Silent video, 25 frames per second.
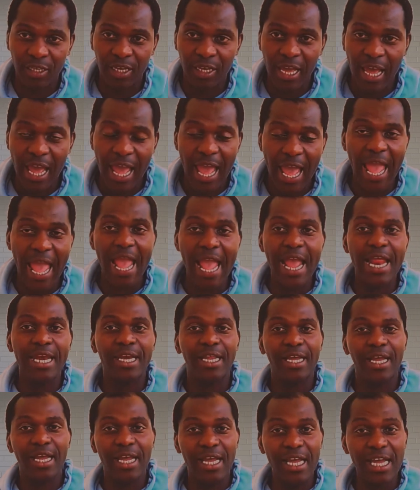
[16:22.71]
And
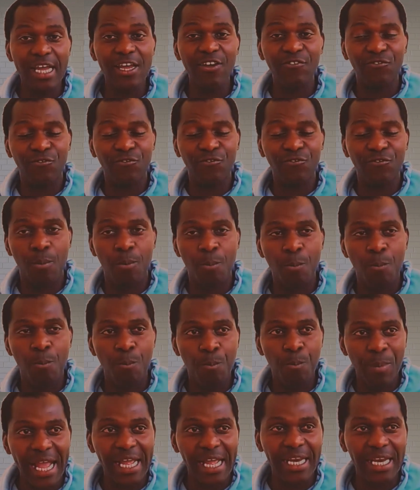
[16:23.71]
if many
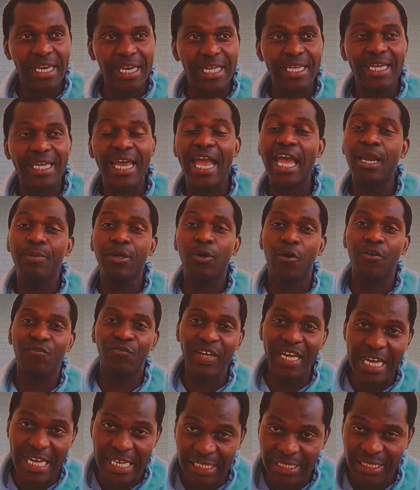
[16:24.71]
can be
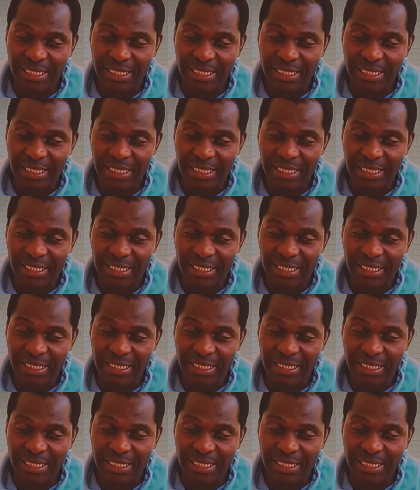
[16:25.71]
convinced,